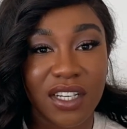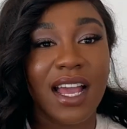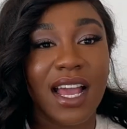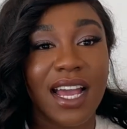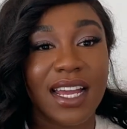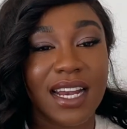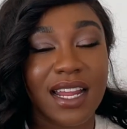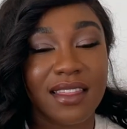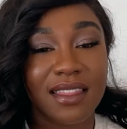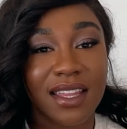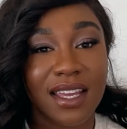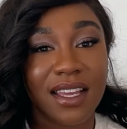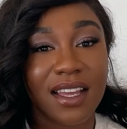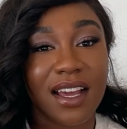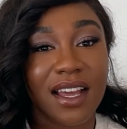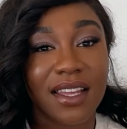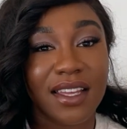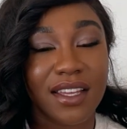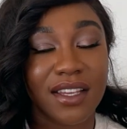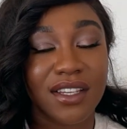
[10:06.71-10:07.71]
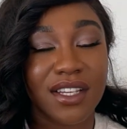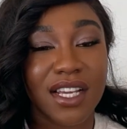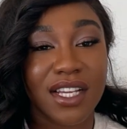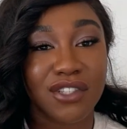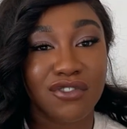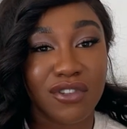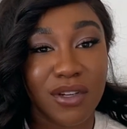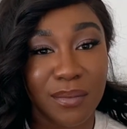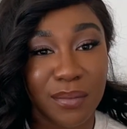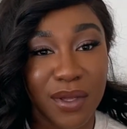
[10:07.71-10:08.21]
And I think I could
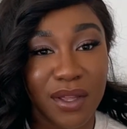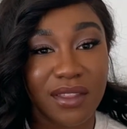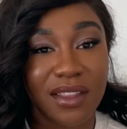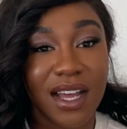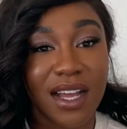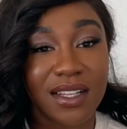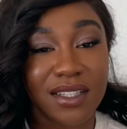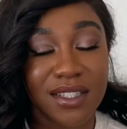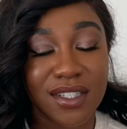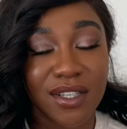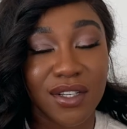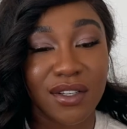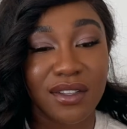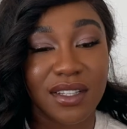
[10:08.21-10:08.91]
attribute that to the